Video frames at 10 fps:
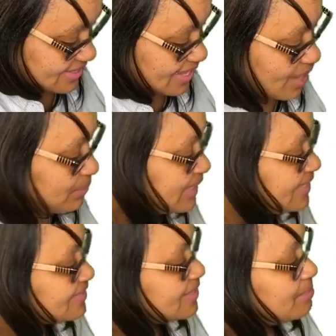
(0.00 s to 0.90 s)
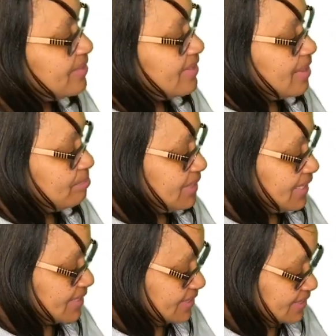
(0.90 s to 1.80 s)
and we need something that
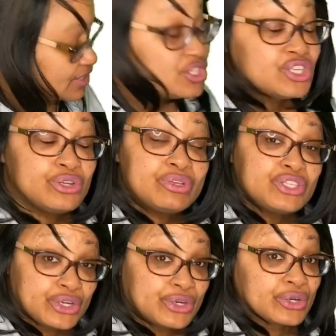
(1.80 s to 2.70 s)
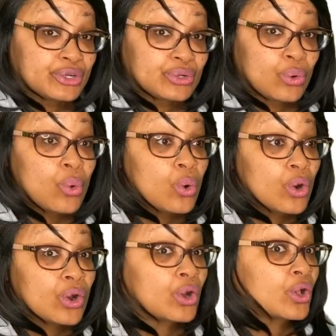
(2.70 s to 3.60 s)
means to return or
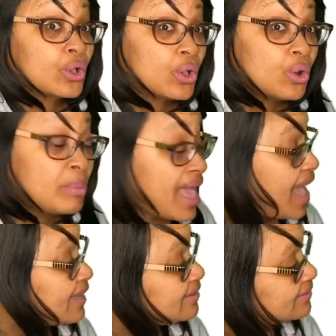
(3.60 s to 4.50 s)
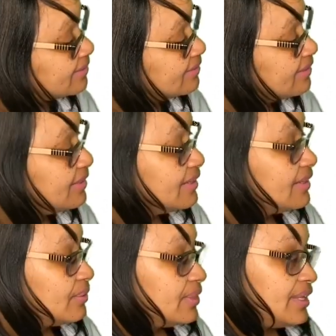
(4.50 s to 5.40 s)
go back.
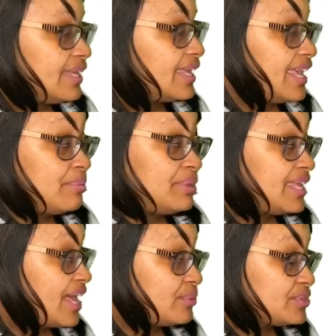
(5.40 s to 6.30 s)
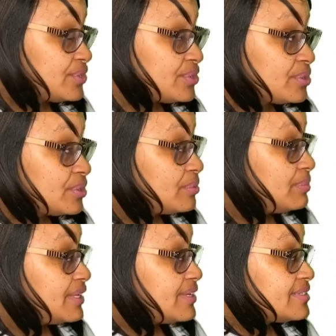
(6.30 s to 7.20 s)
It can't be counter
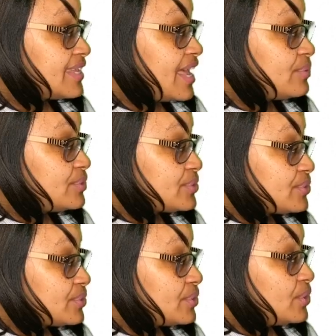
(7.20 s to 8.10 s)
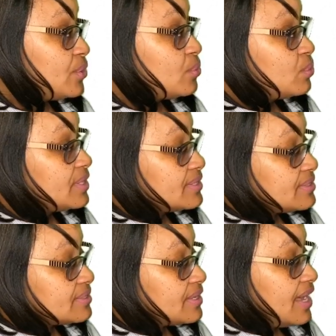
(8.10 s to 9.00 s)
because counter was
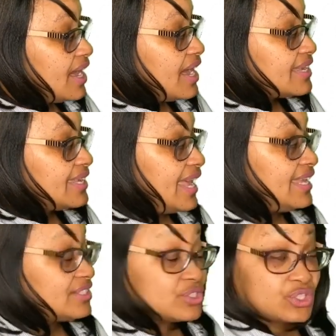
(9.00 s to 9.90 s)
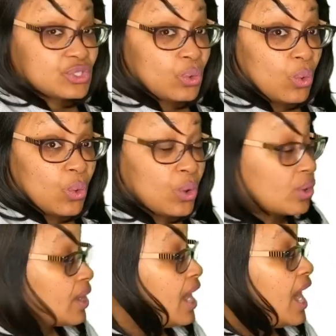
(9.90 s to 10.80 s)
against or
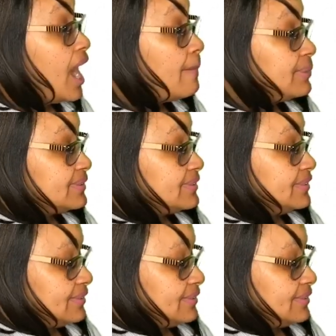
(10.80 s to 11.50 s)
opposite.